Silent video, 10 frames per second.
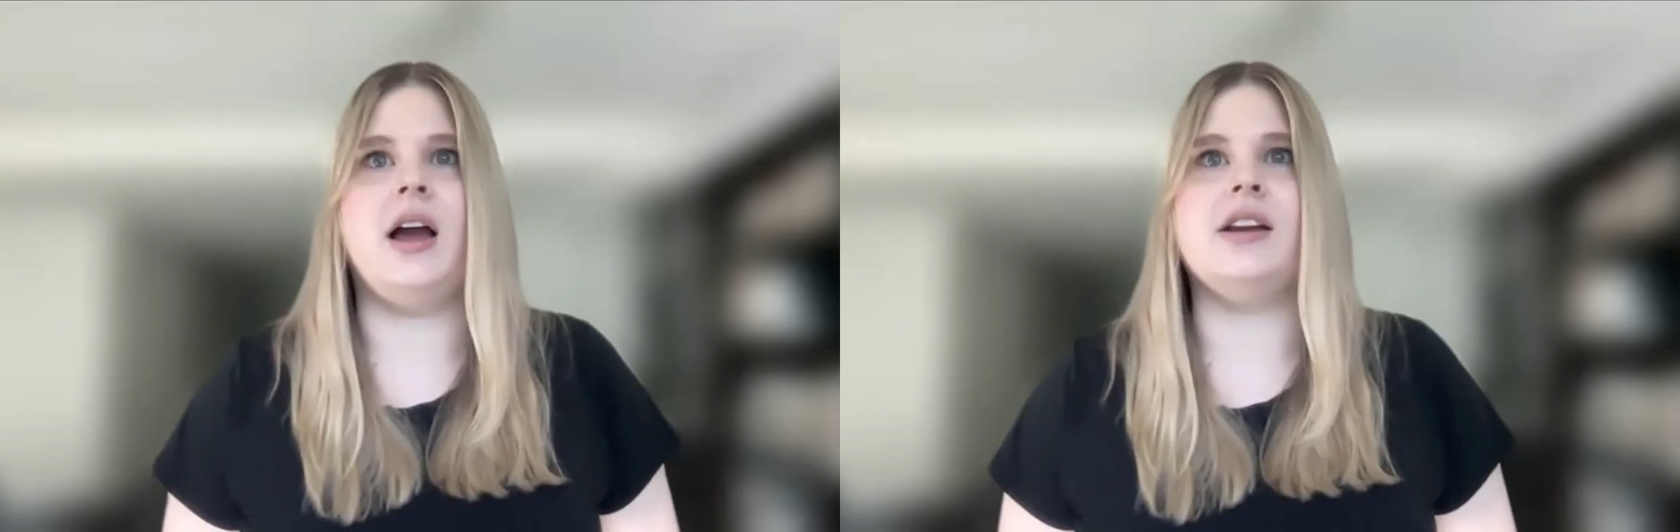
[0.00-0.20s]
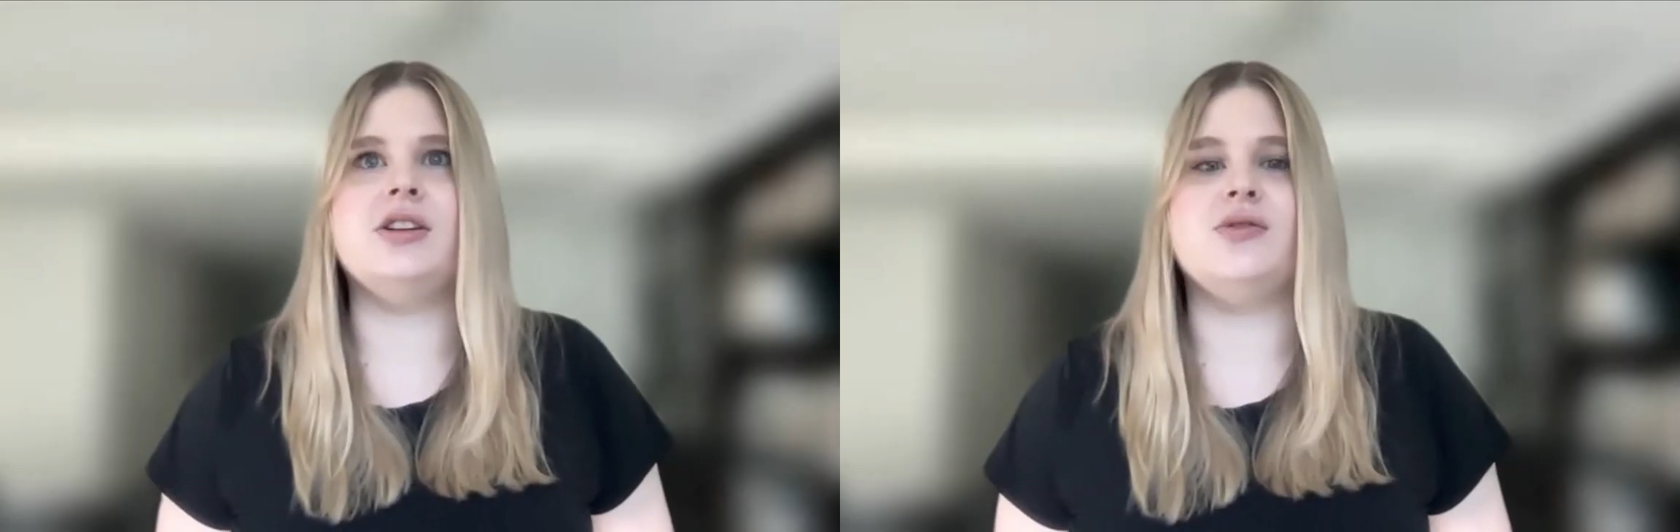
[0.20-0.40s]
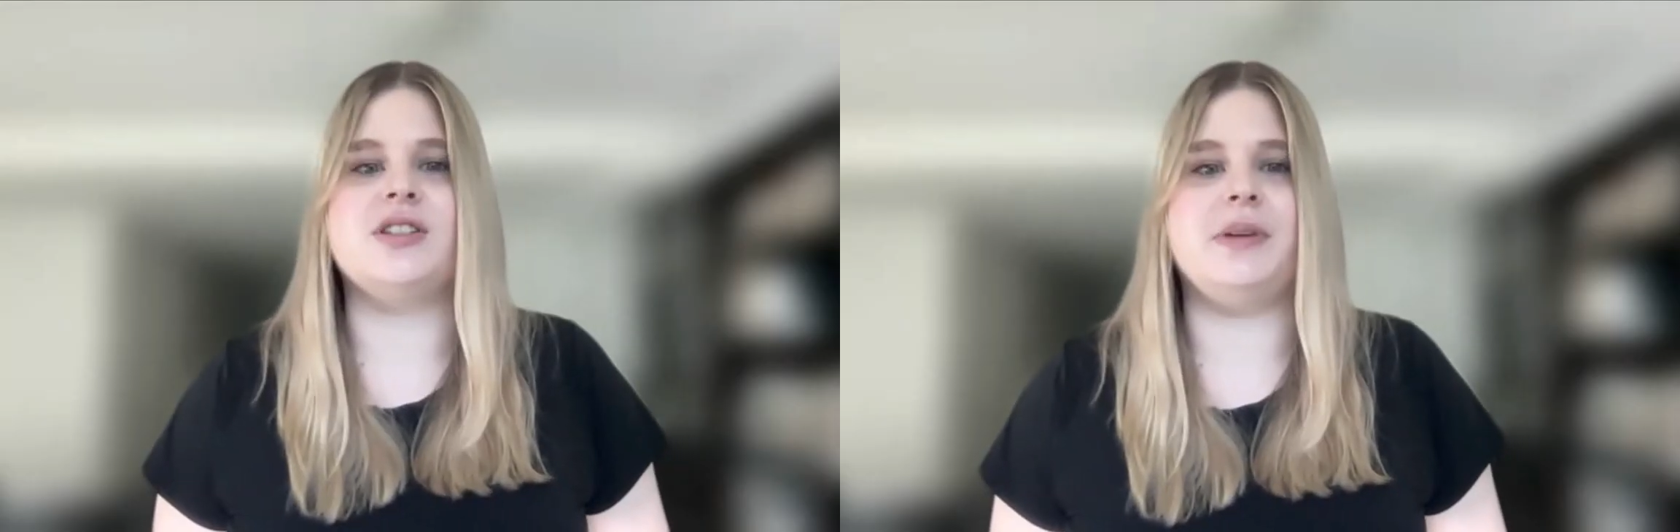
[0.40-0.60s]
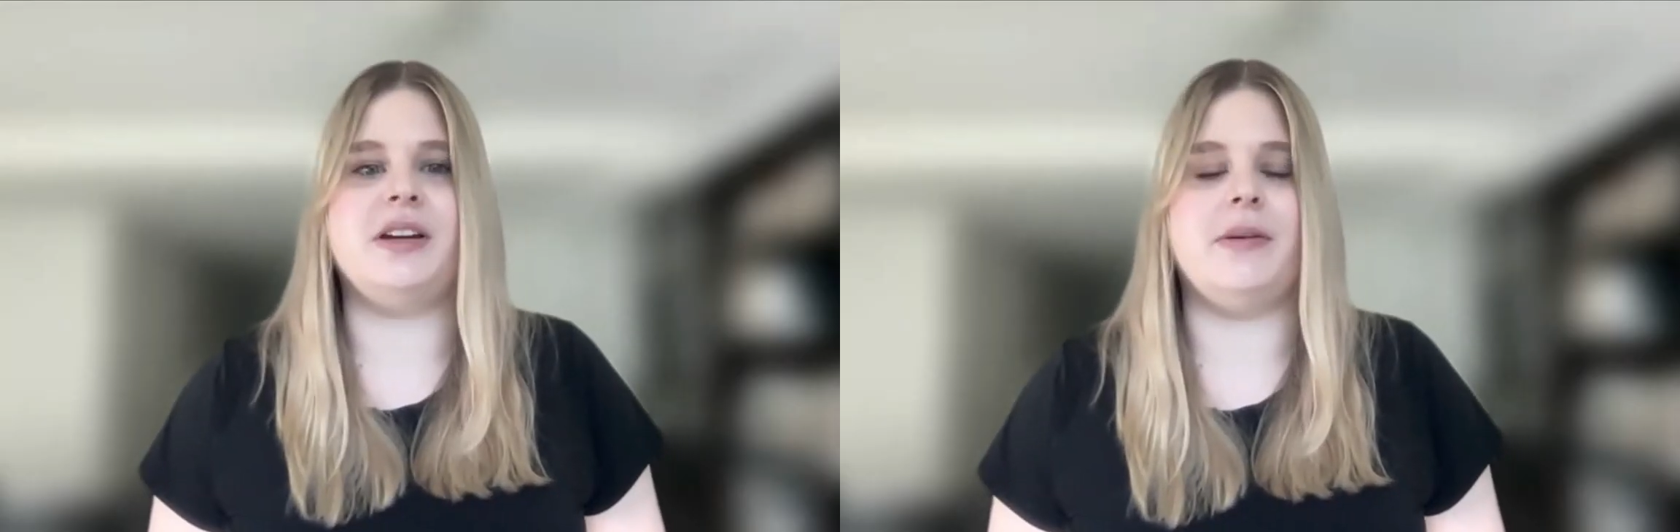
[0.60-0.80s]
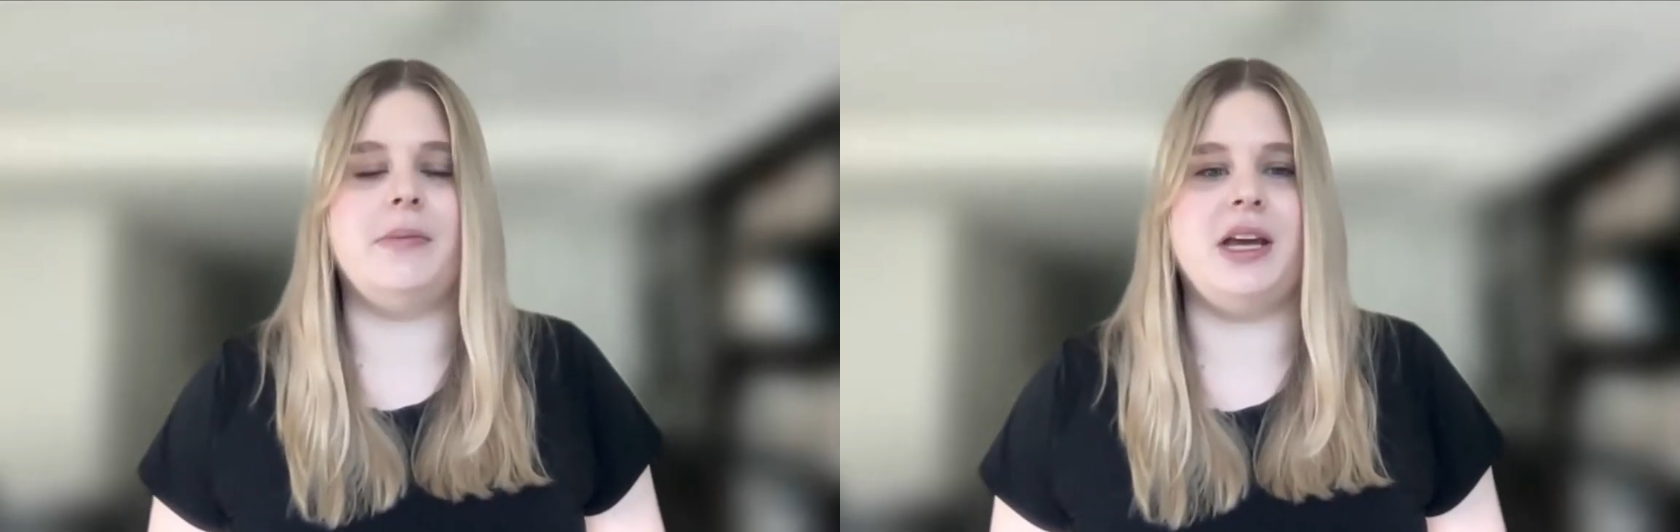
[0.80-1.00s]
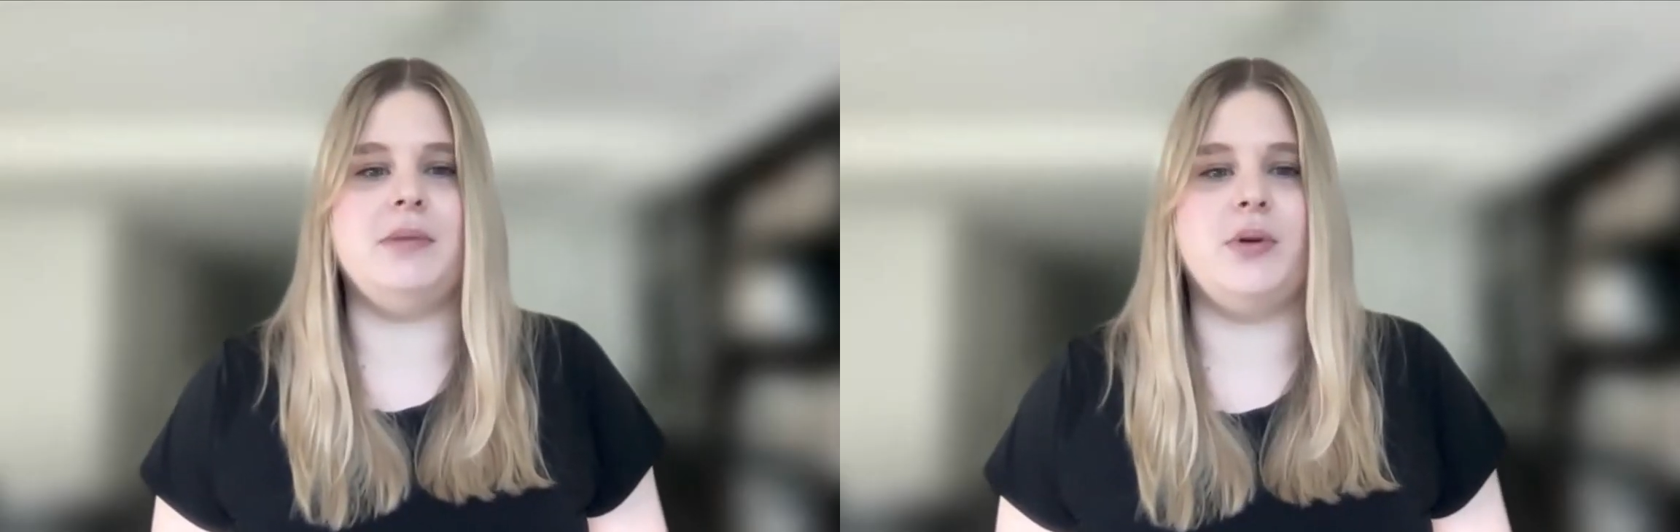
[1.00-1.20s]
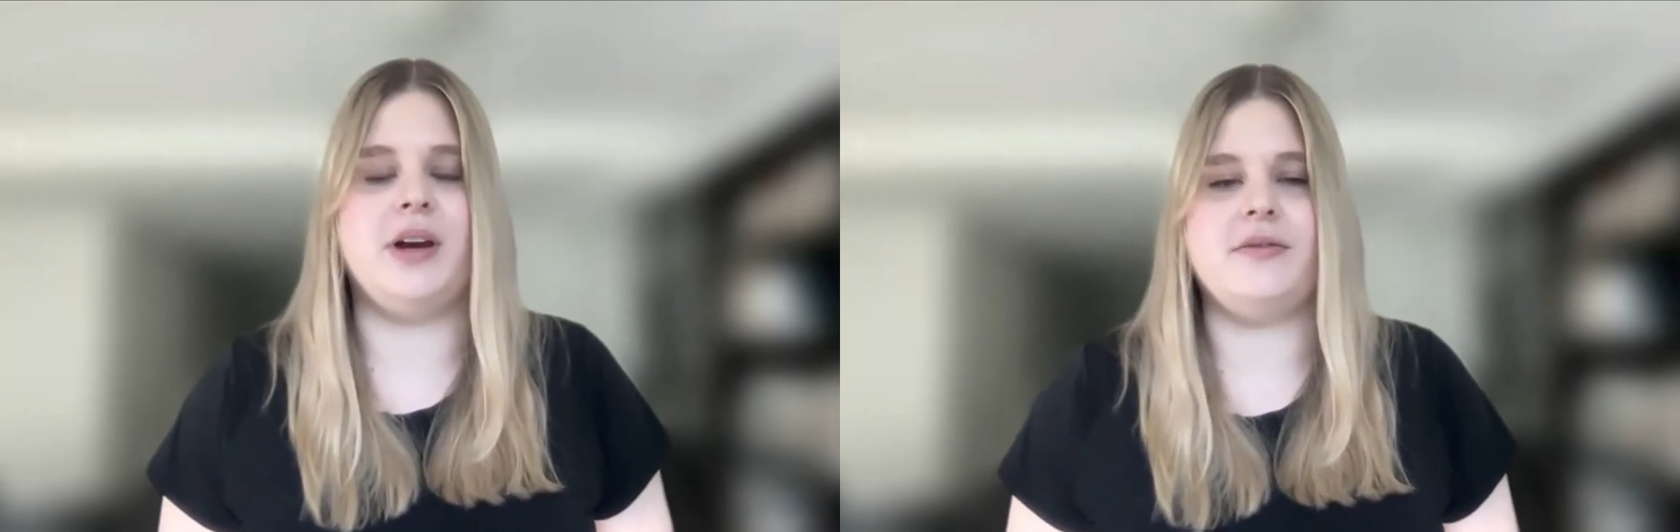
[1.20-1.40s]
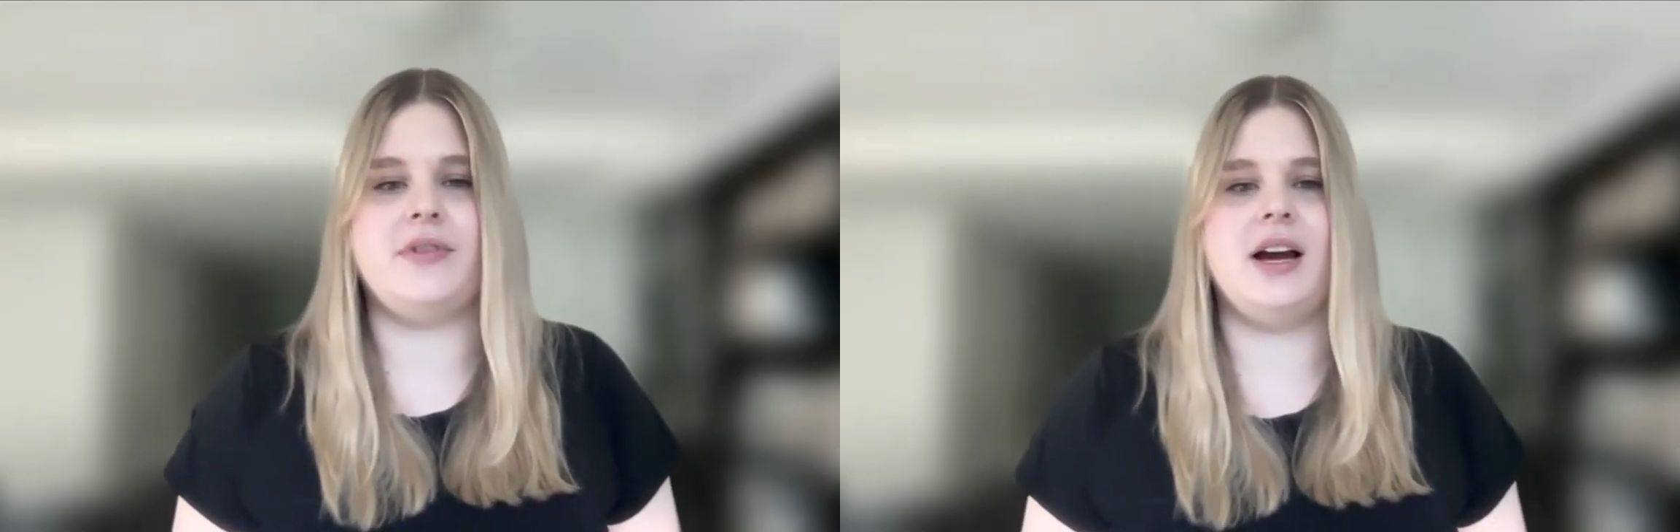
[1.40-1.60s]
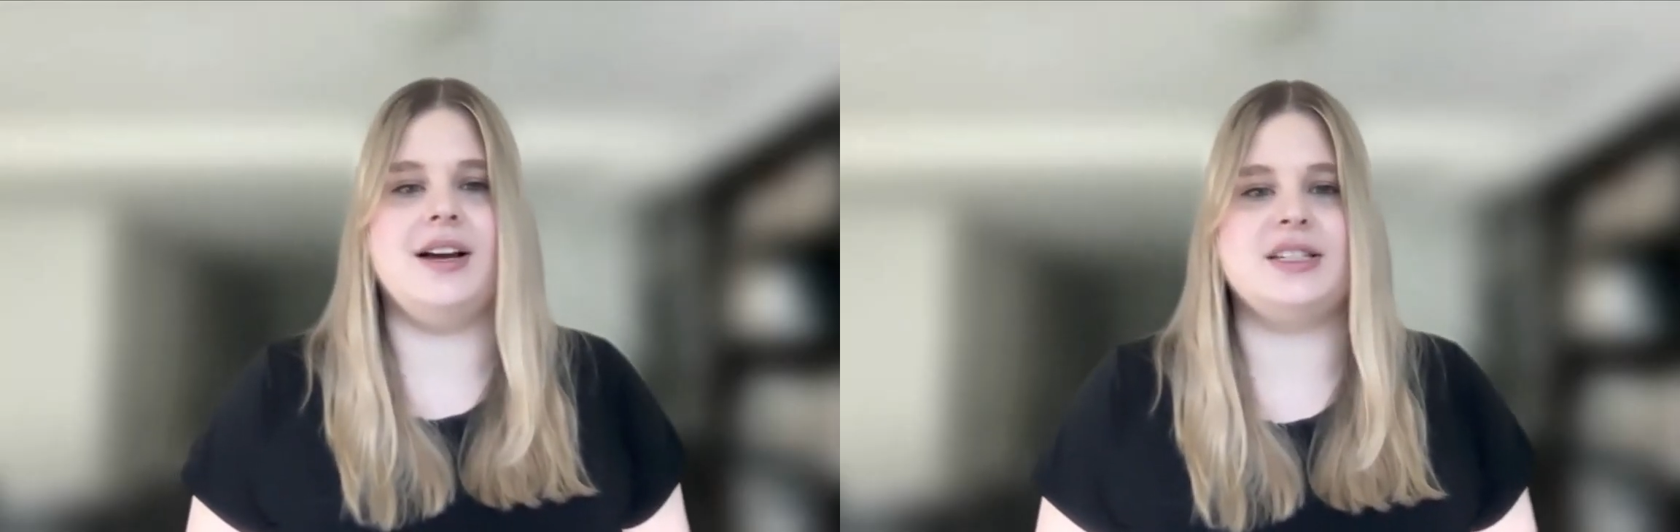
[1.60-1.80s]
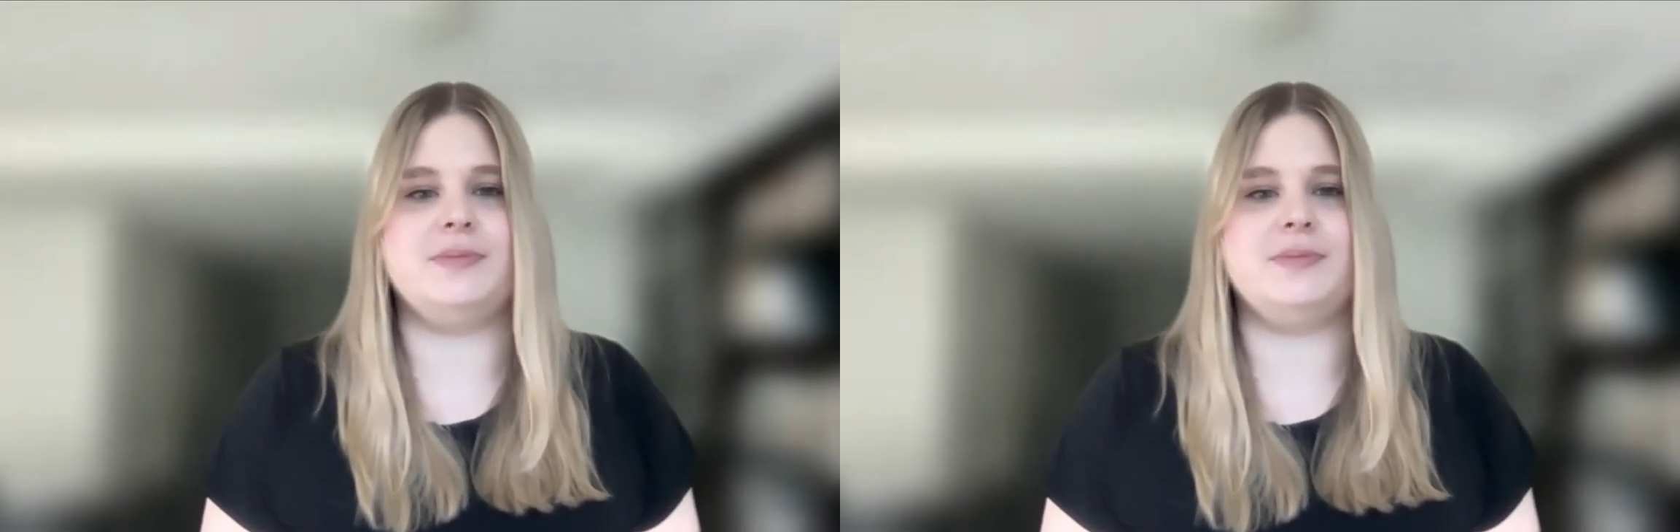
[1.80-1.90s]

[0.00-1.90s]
Hightouch was a bit of a pain point for us